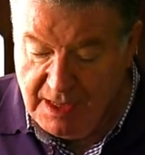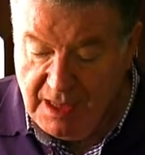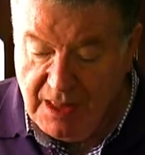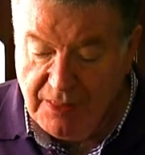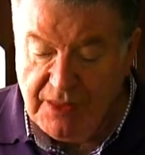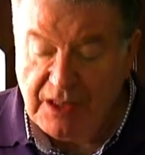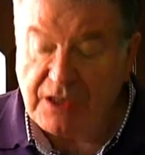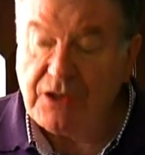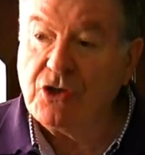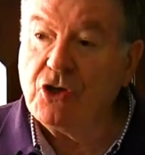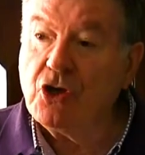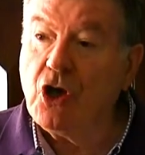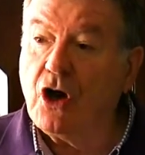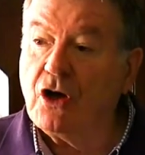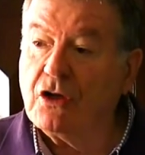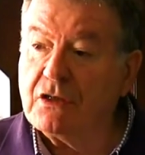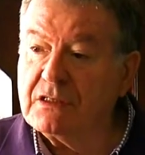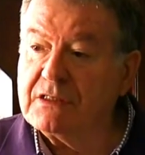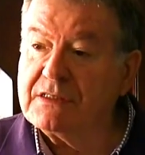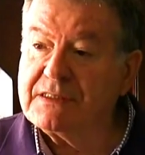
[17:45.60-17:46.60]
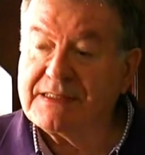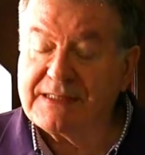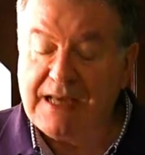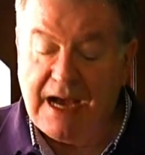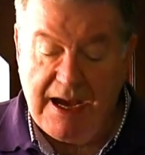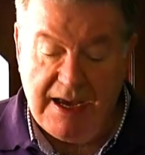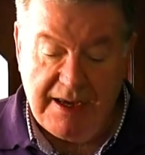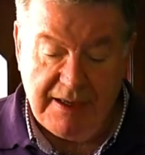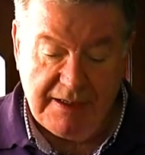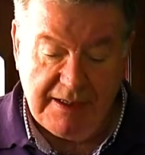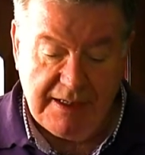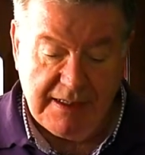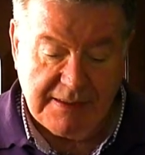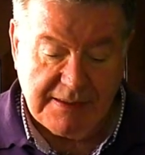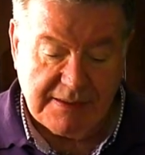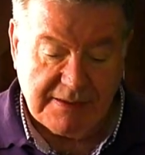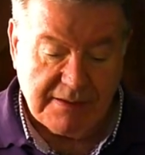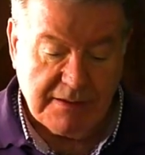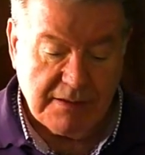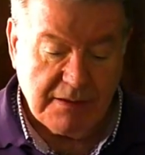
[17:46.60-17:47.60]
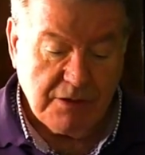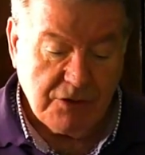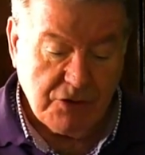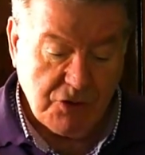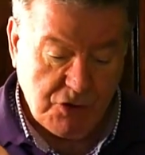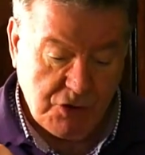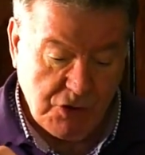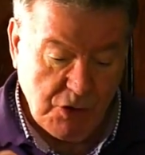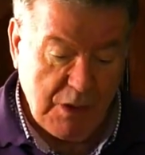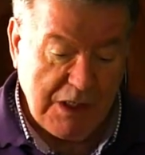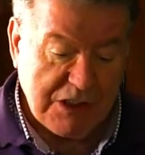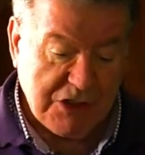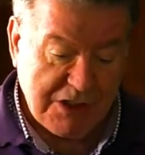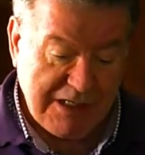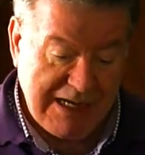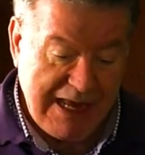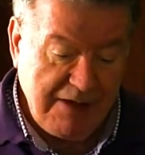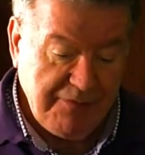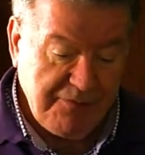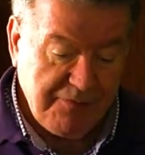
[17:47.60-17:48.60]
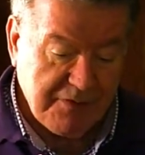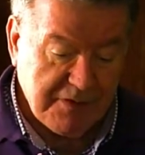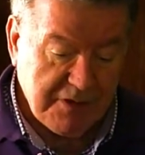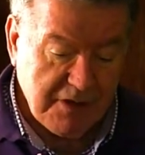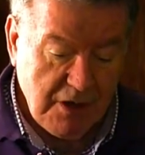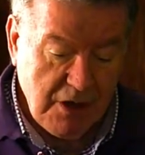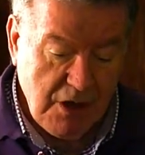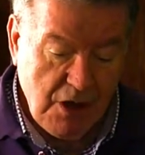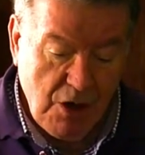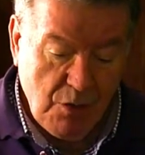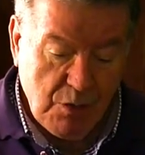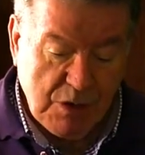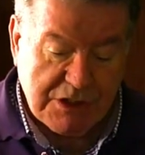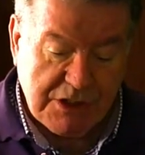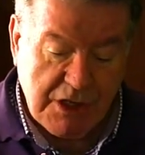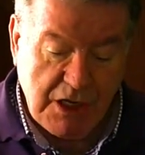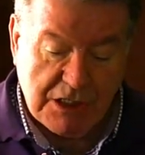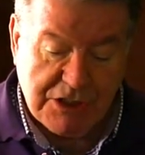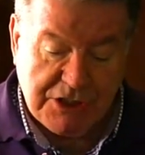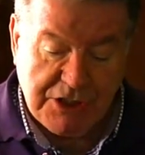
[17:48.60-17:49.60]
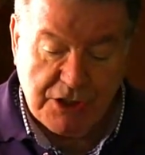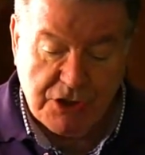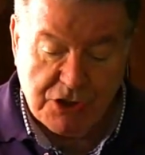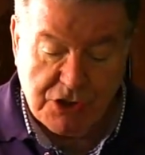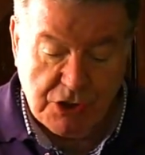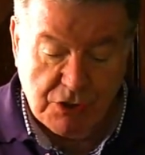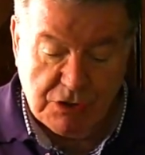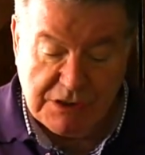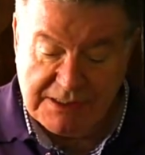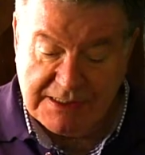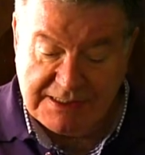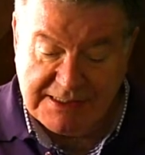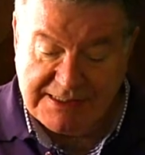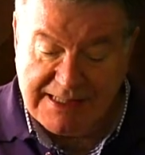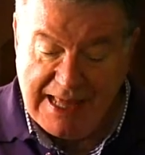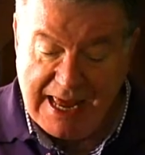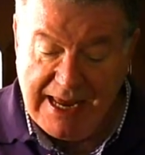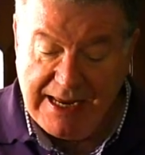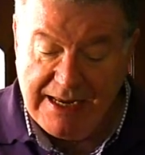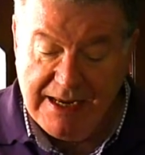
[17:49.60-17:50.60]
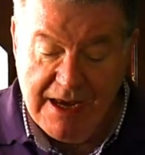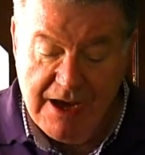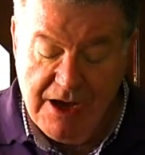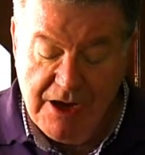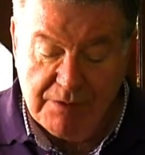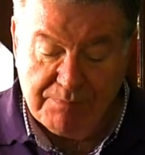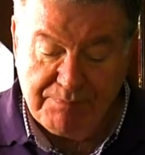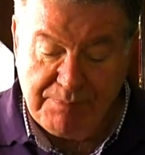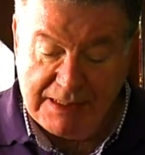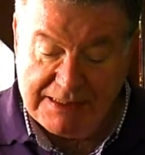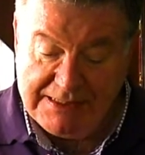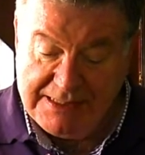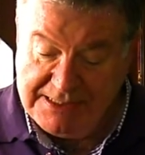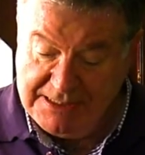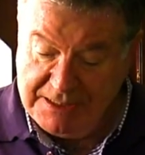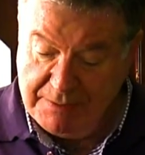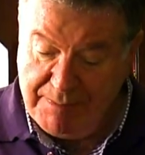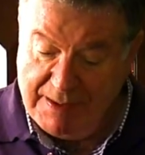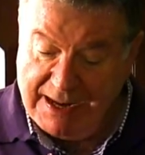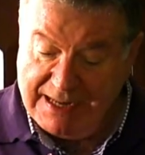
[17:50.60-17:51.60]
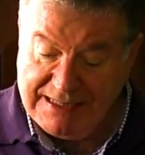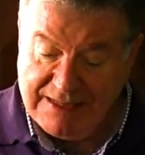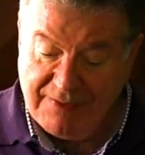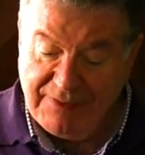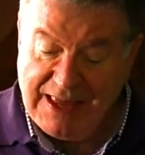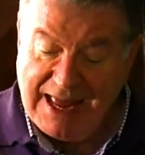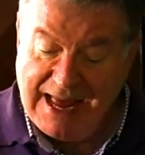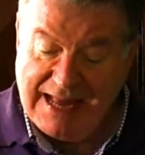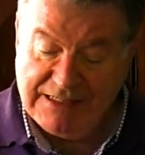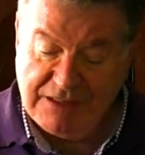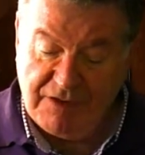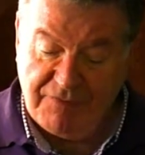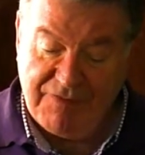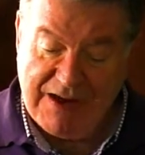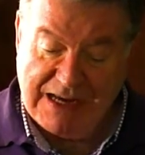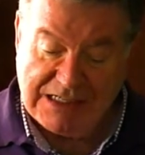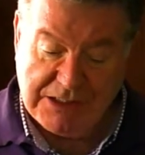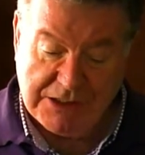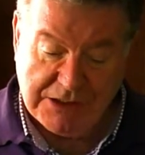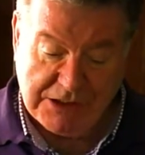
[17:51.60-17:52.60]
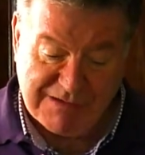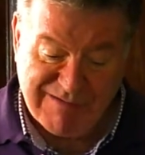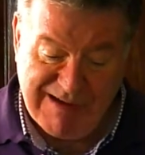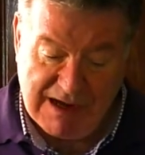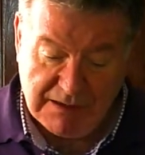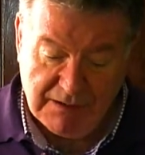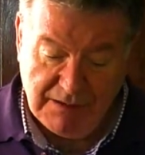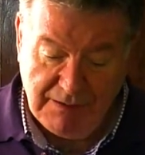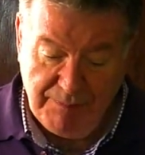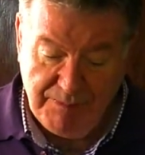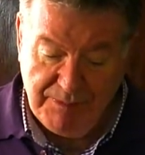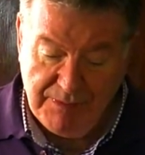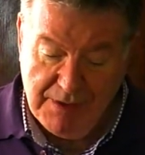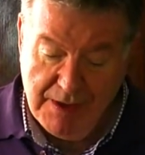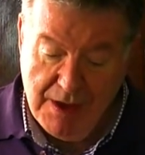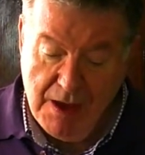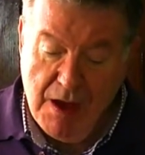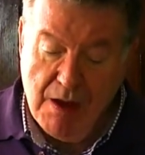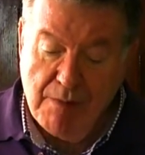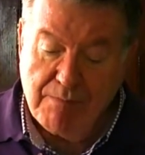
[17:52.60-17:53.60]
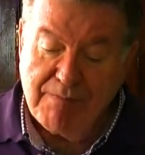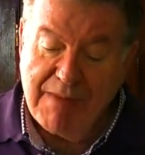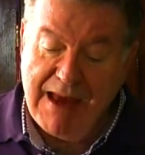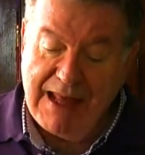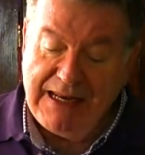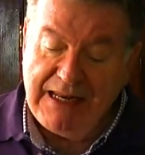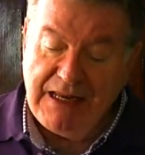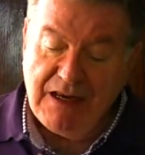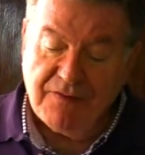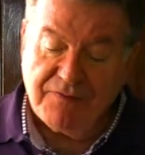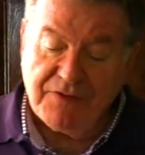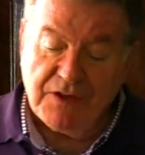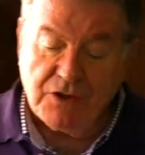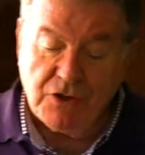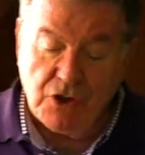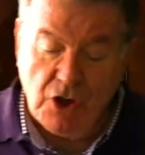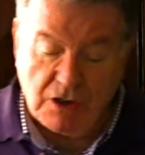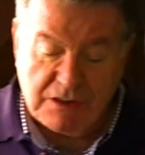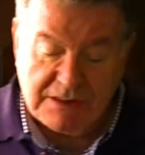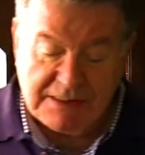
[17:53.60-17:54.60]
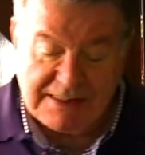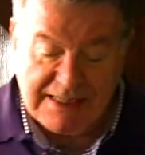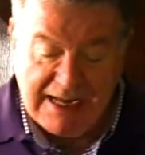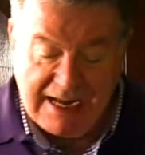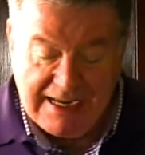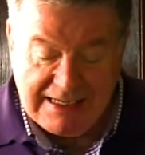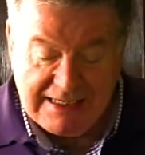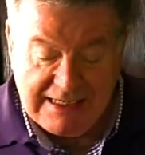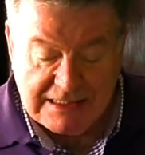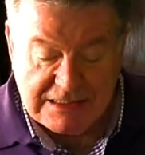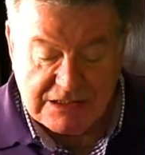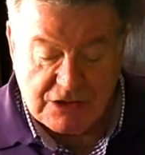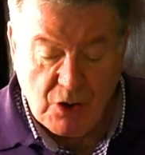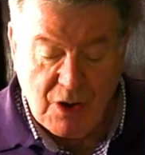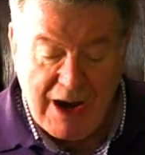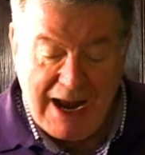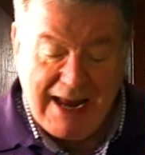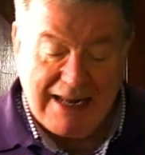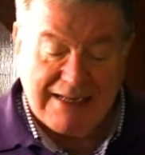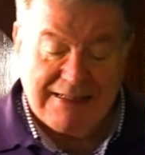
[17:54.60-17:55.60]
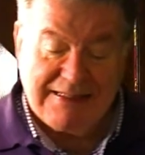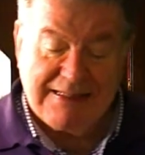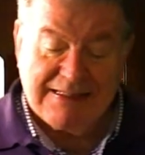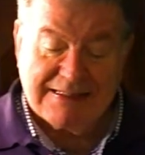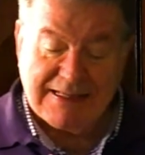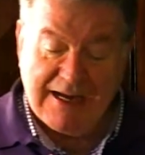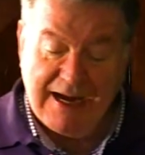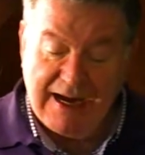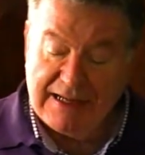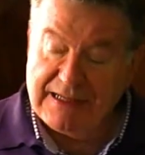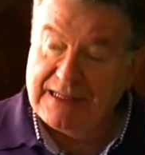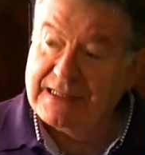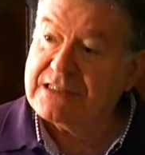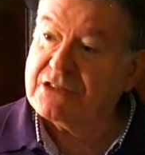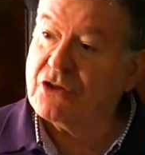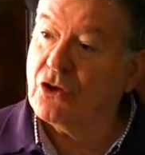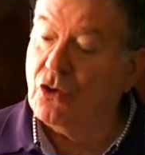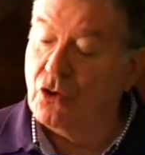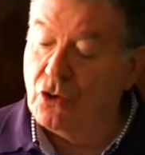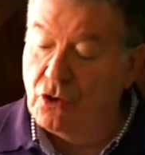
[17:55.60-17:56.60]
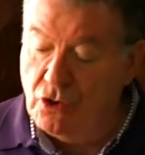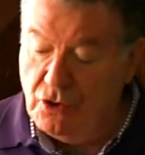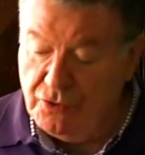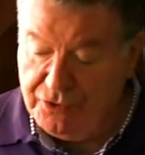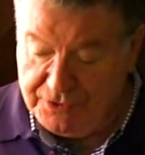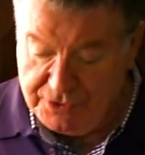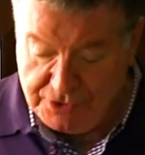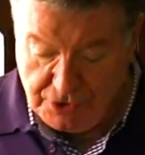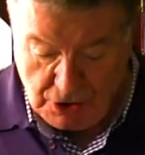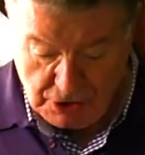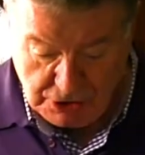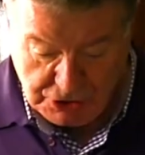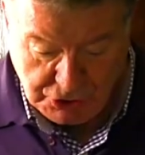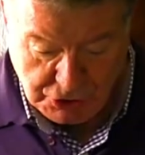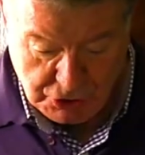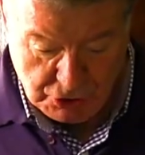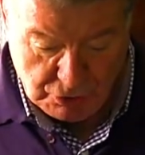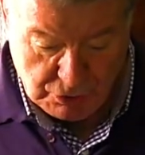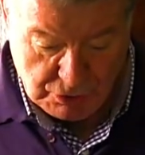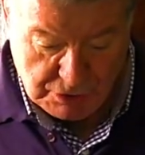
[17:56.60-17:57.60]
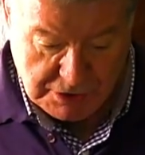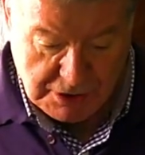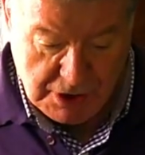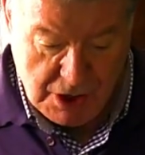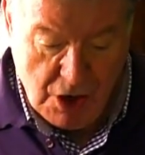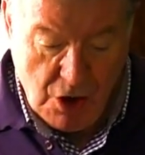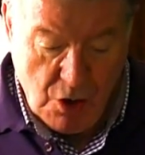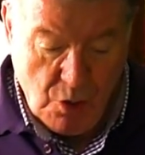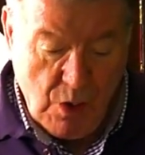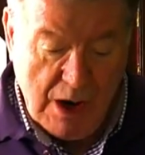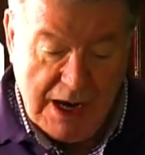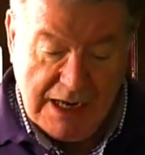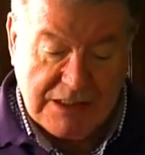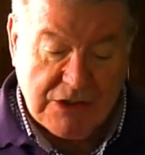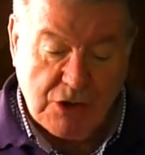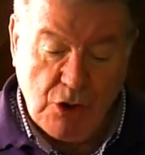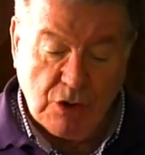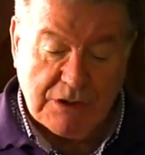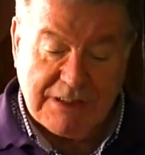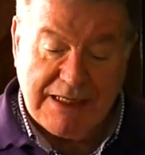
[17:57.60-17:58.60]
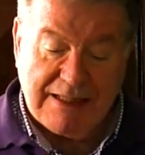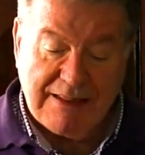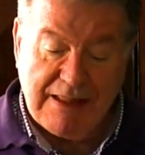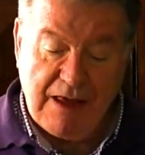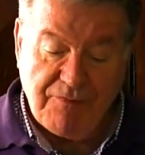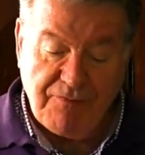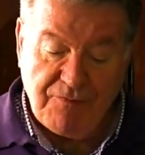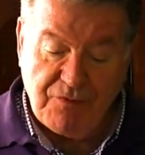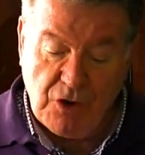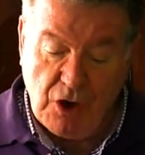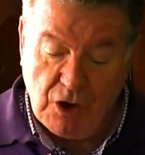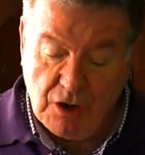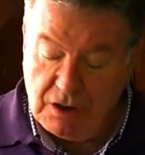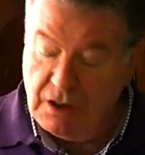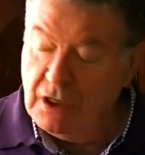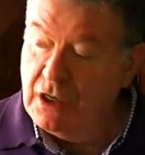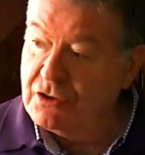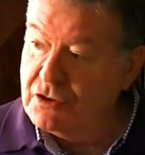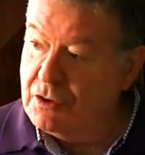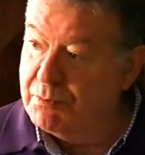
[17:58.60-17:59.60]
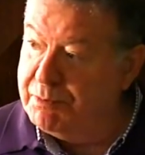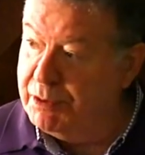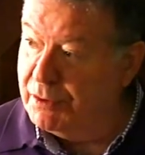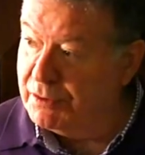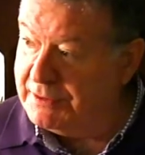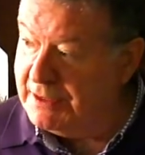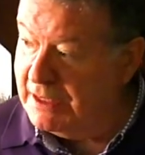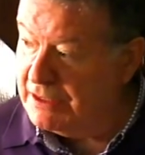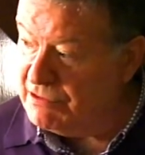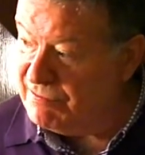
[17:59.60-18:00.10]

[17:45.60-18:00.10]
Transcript: The non-Zionist Jewish left was urging Jews to stay and participate in the anti-fascist struggle. Many of the non-Zionist or anti-Zionist Orthodox Jews were exhorting their flock to put their